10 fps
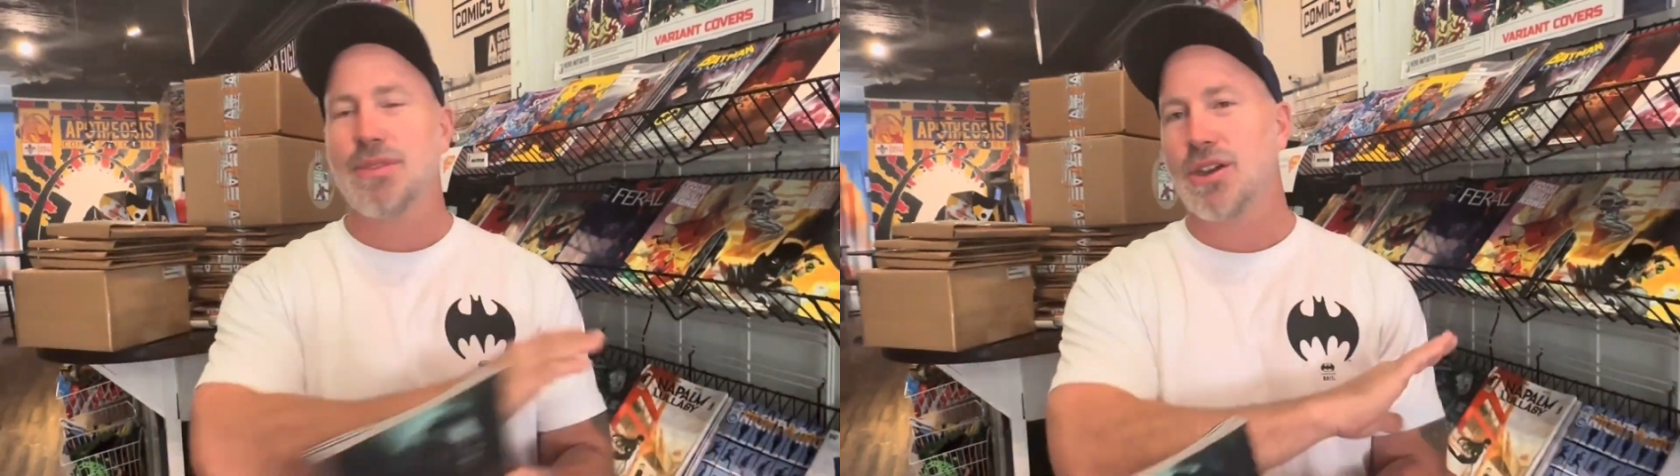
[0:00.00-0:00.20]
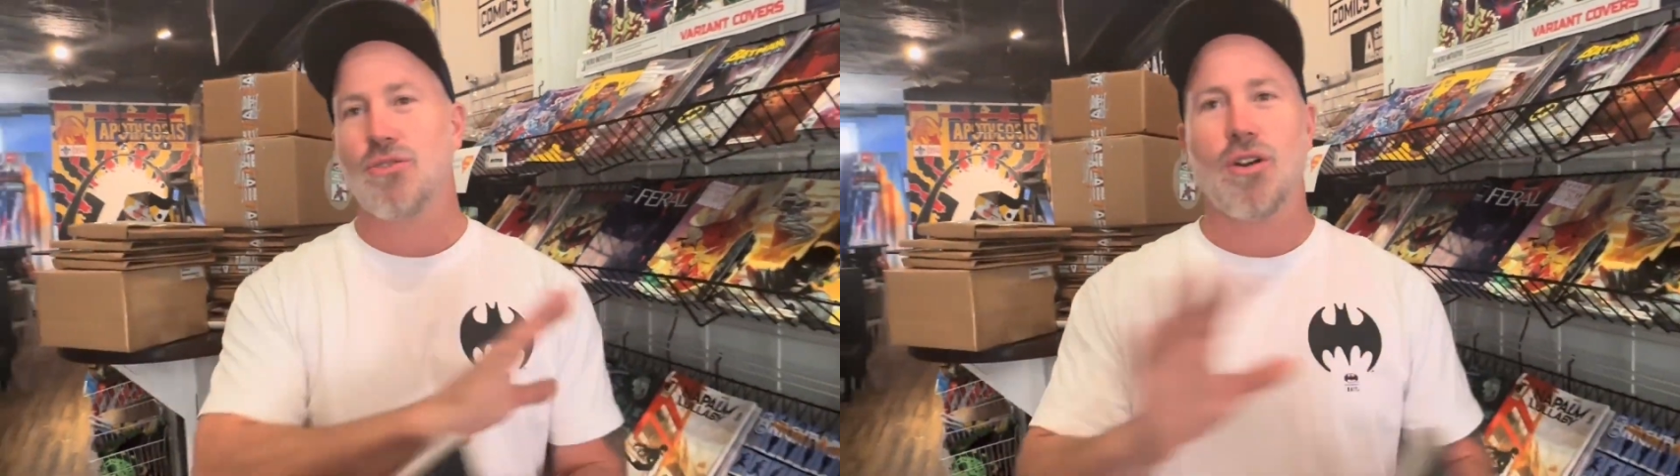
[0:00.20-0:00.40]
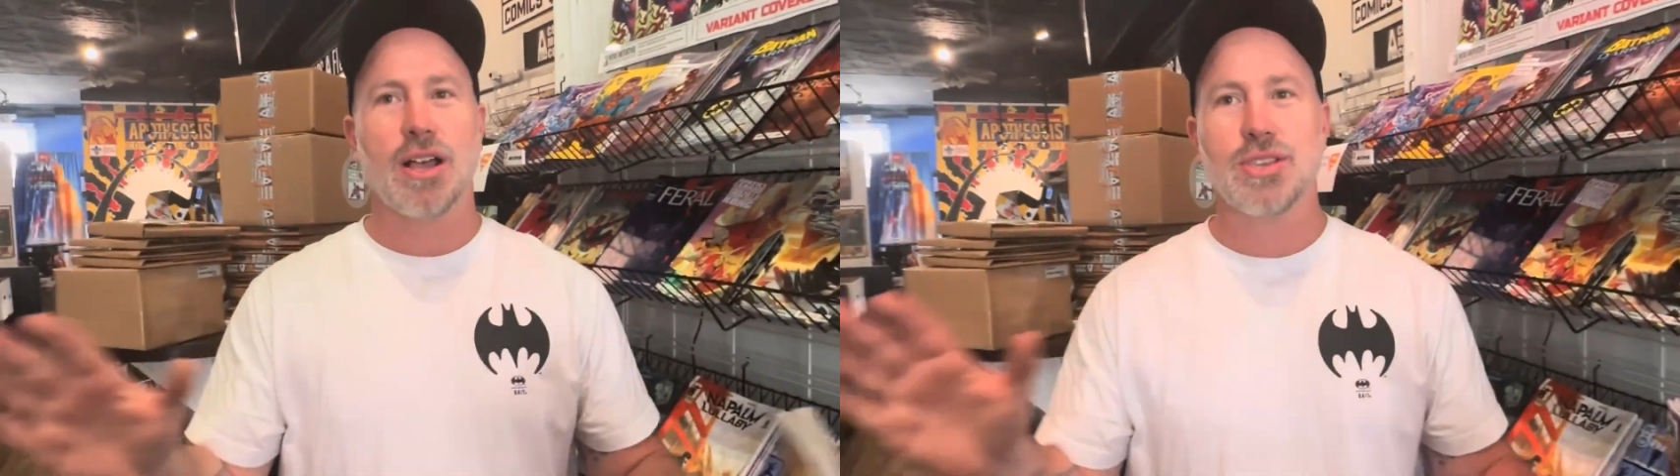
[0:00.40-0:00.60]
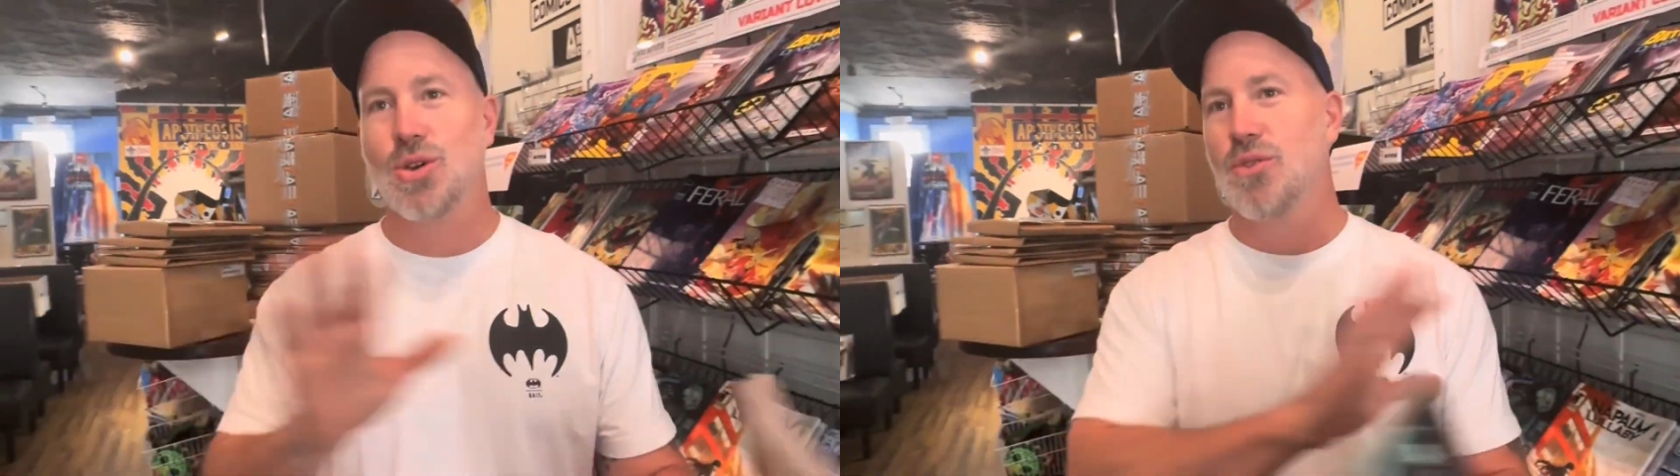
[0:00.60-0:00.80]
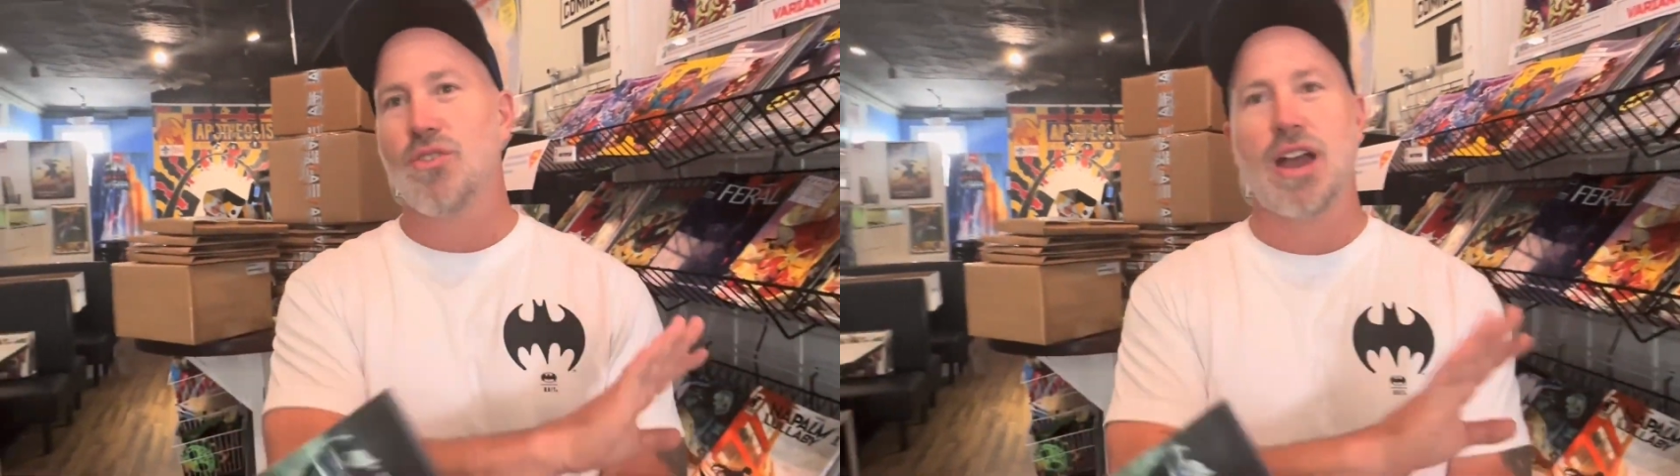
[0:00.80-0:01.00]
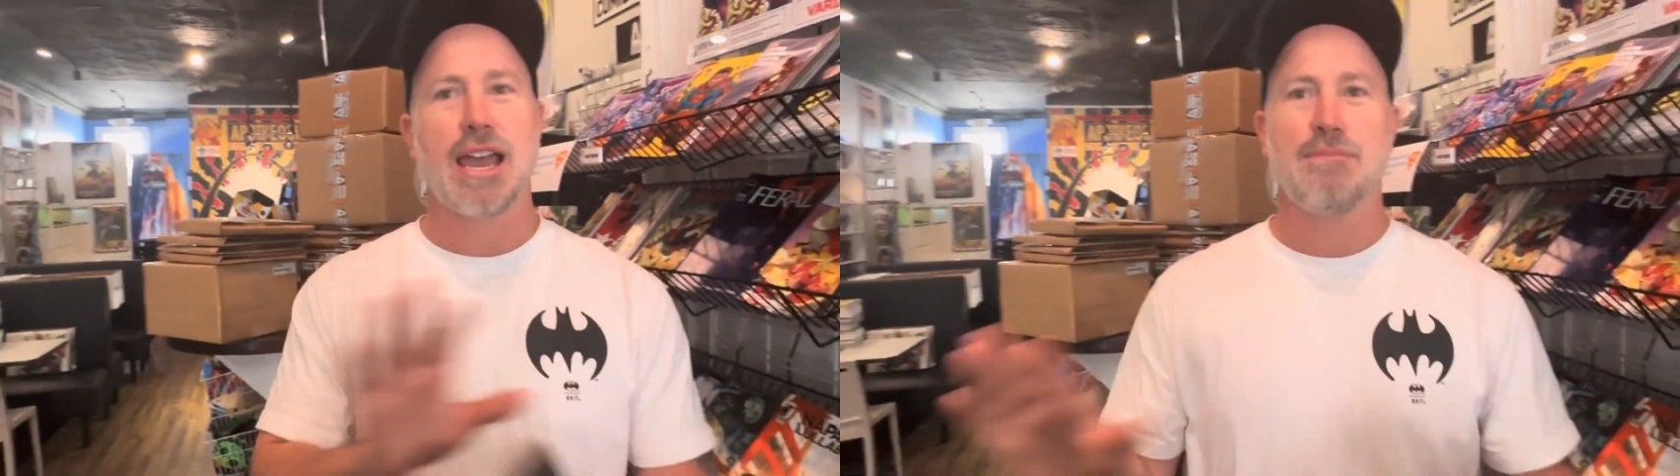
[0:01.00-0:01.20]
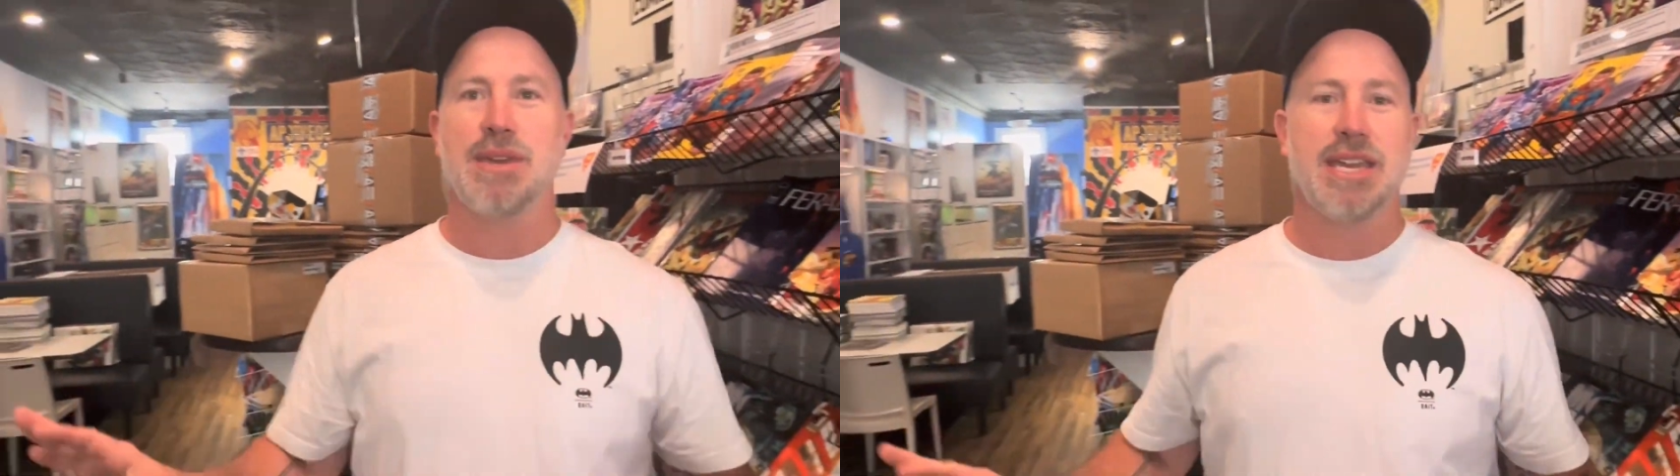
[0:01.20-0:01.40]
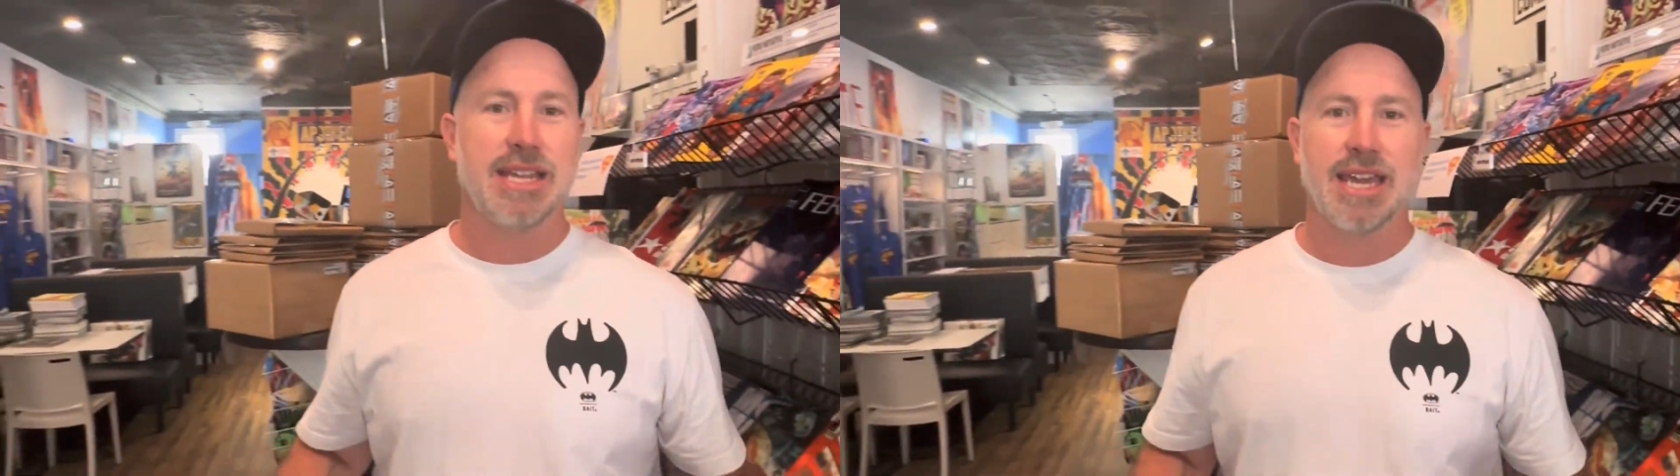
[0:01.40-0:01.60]
they cross over
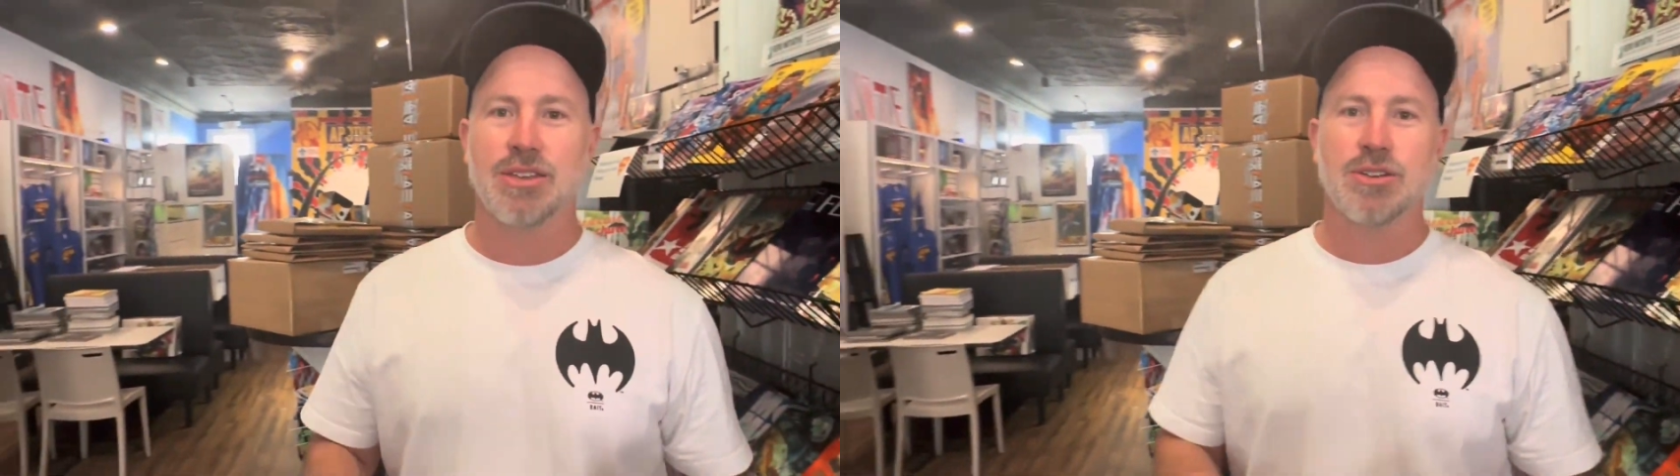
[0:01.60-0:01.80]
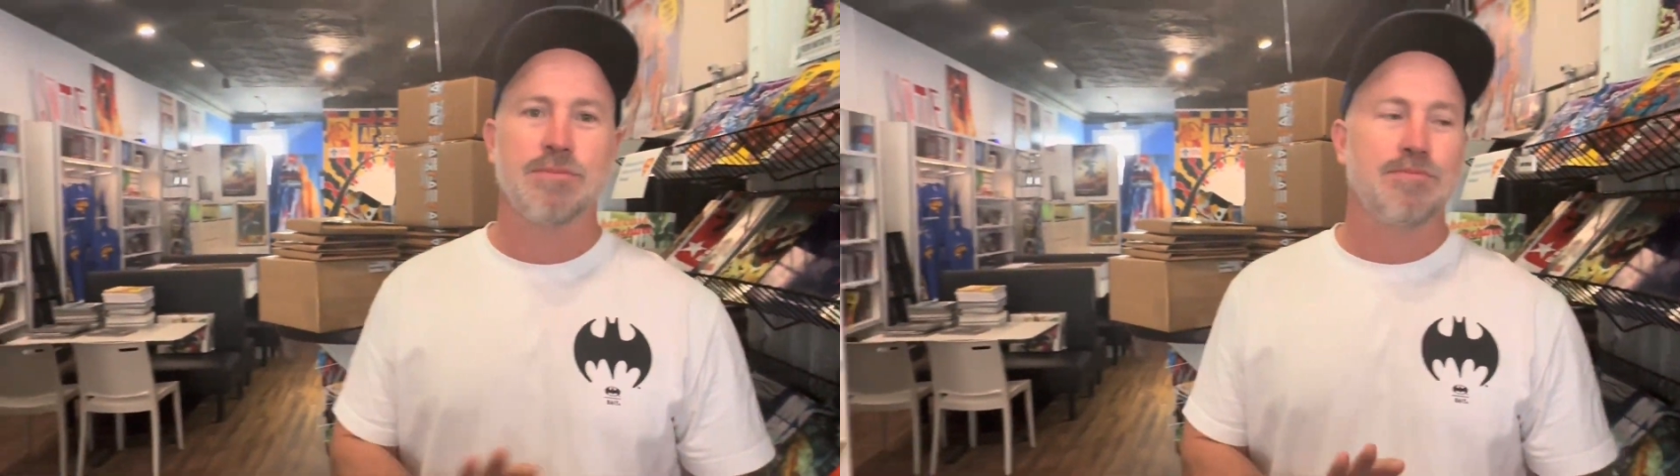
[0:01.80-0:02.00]
IP together